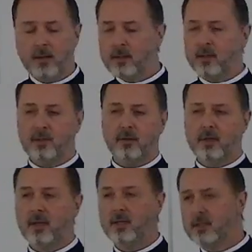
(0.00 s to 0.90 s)
these are
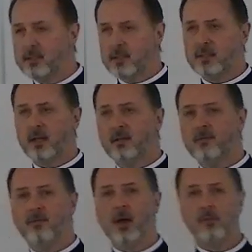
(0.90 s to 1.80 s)
again his extended
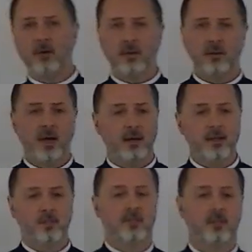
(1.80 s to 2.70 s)
family. They're not
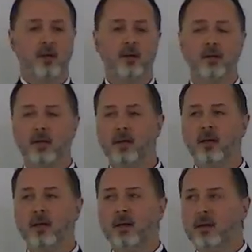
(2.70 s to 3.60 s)
necessarily
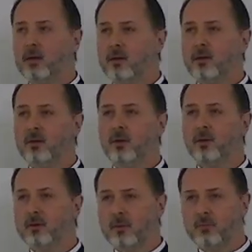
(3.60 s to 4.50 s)

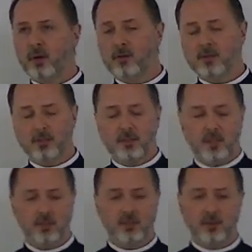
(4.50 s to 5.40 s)
uterine brothers and
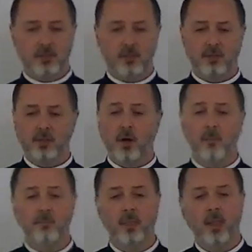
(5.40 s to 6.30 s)
sisters. And
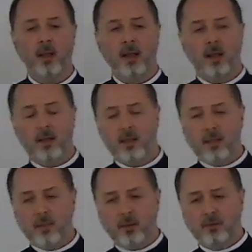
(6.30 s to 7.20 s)
so
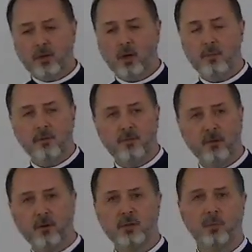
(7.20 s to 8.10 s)
the term of
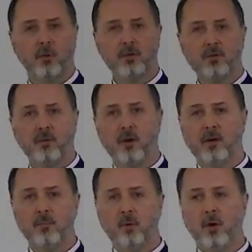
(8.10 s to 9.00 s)
firstborn is very
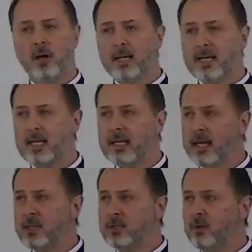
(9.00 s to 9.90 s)
important, and it
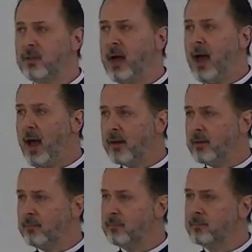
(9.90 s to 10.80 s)
links with
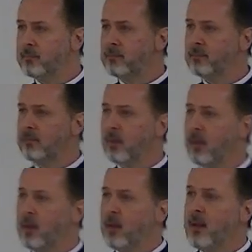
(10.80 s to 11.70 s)
Adam.
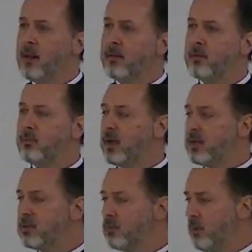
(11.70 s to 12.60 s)
The
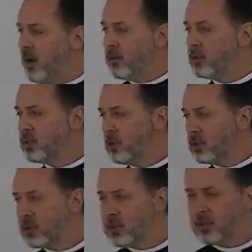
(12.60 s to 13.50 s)
reason why the
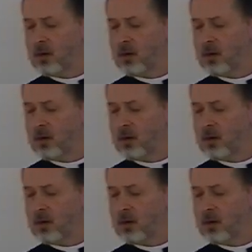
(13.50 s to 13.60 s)
church is